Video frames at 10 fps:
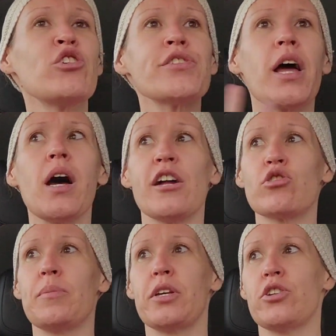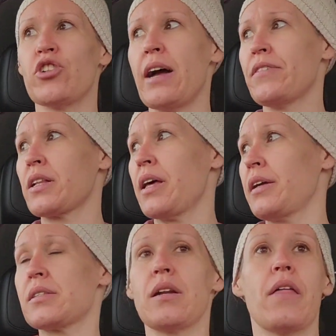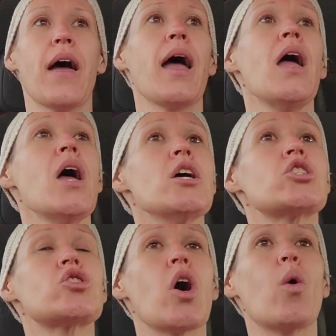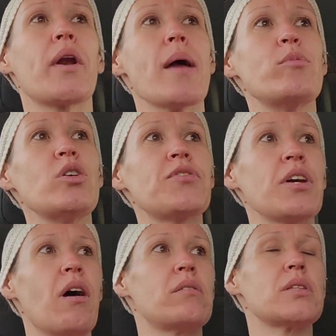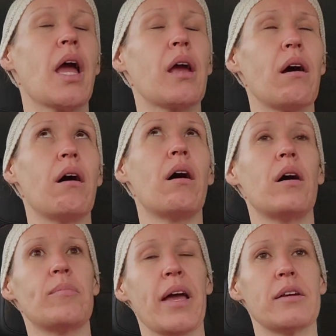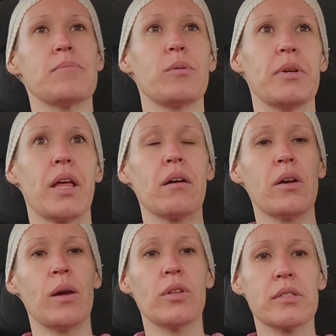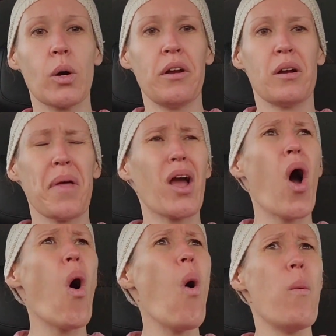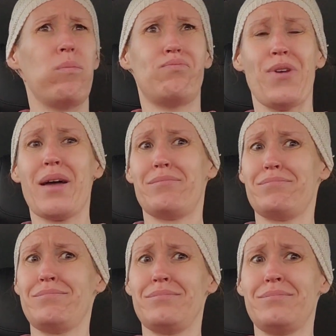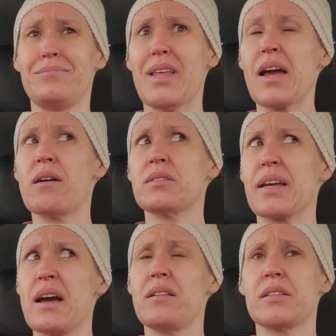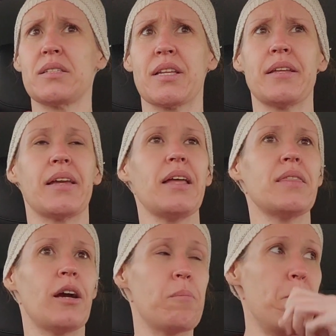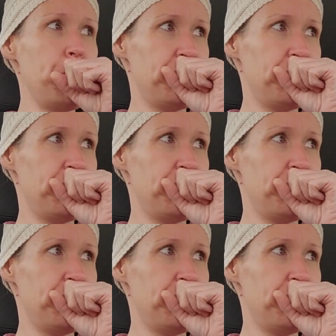there's not 100 million traffic lights and all that. So when I moved here, I was like, oh, my husband would be like, okay, well, let's go here. And I'm like, oh, that, mm -mm. like, I was like, how long does it take to get there?